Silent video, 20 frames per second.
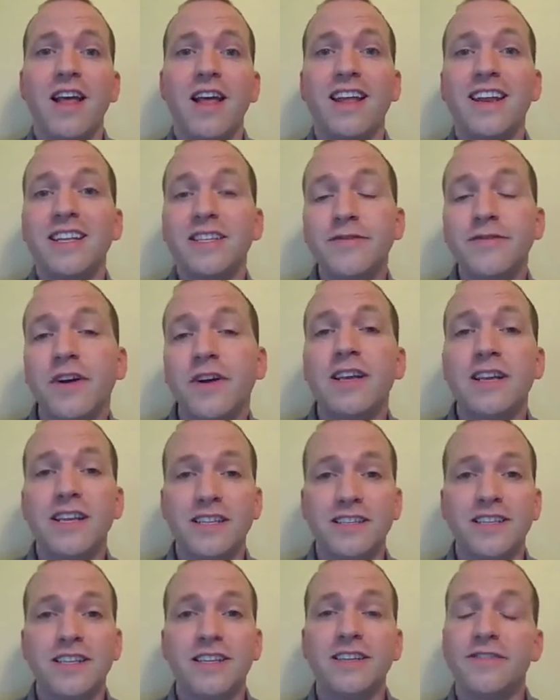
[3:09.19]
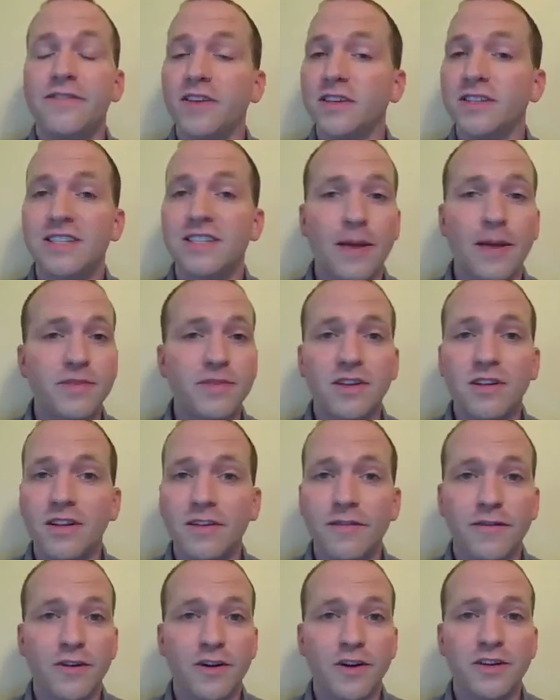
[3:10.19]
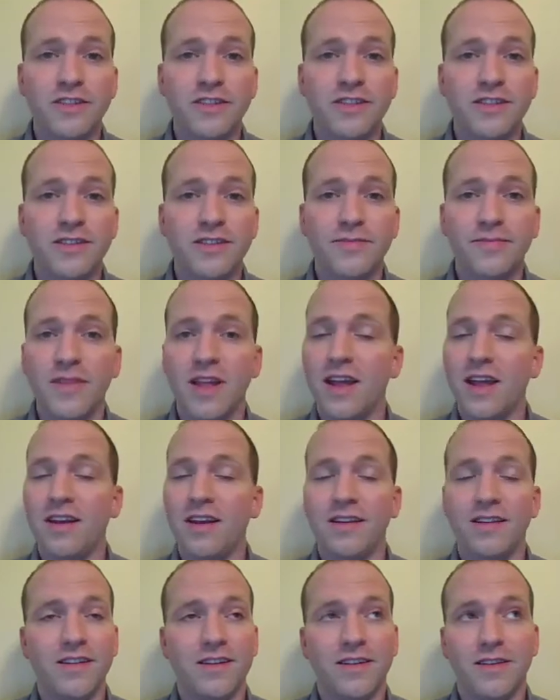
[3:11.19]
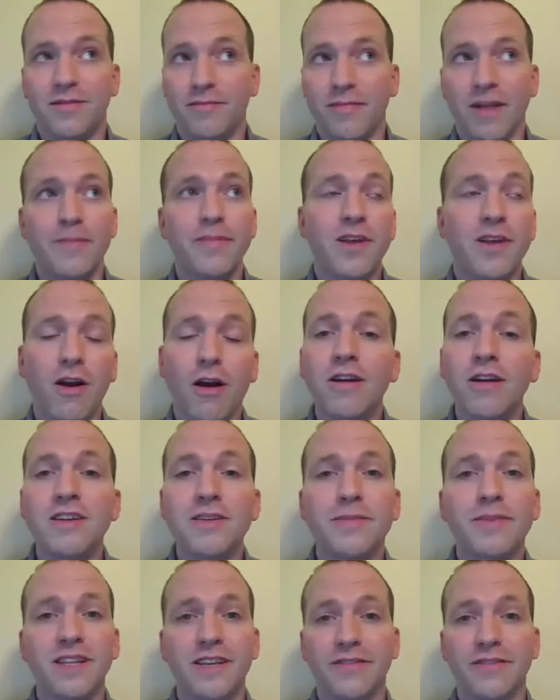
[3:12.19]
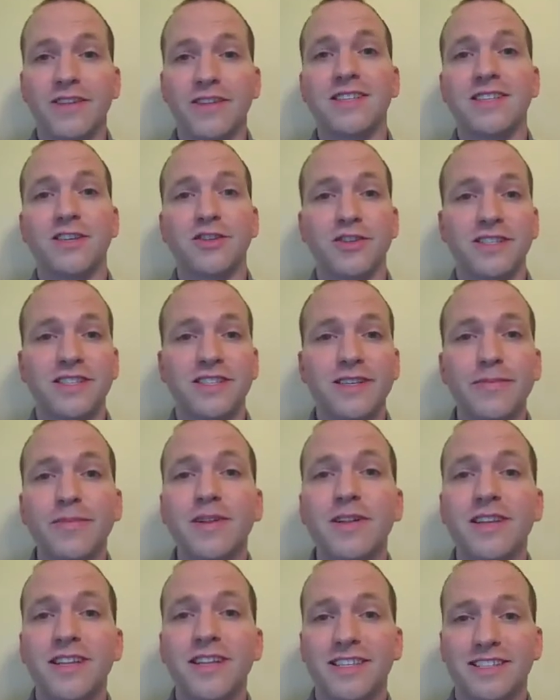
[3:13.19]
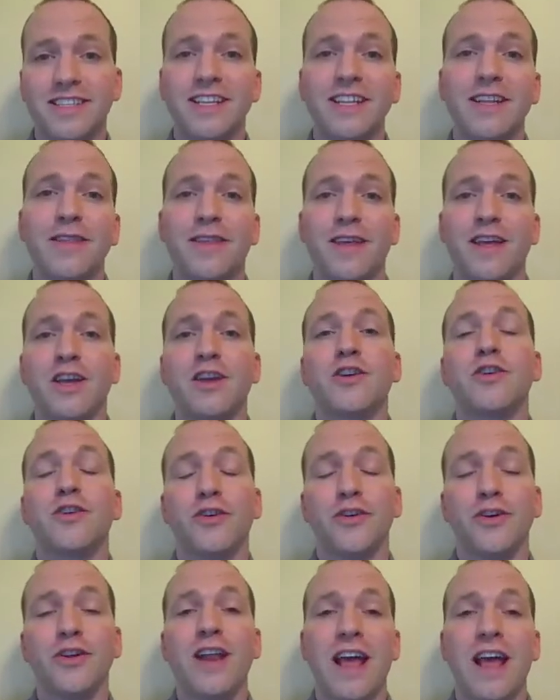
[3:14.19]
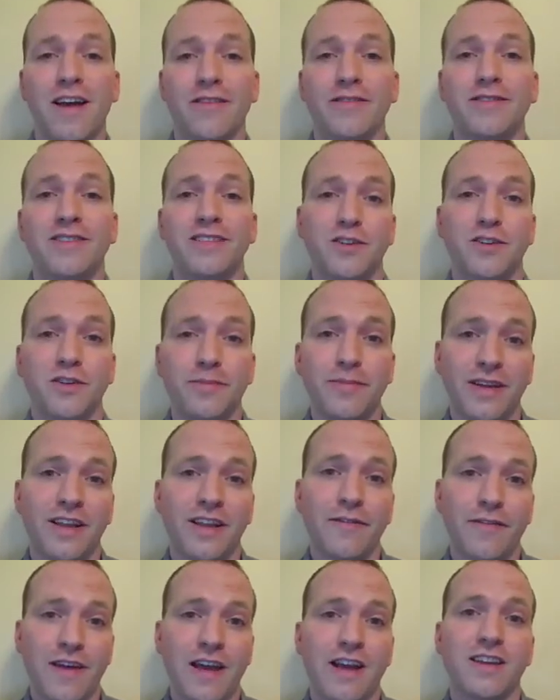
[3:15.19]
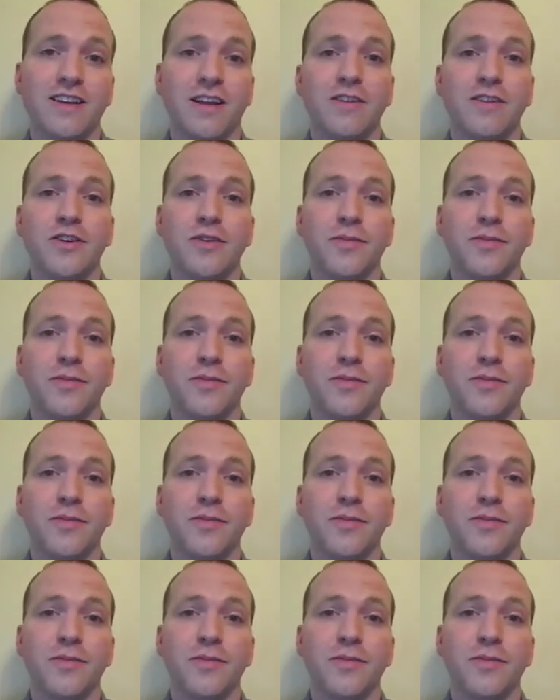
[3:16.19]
It is very easy to feel skeptical at first, and it might be hard to believe that such a simple and silly thing could have such a big effect on you.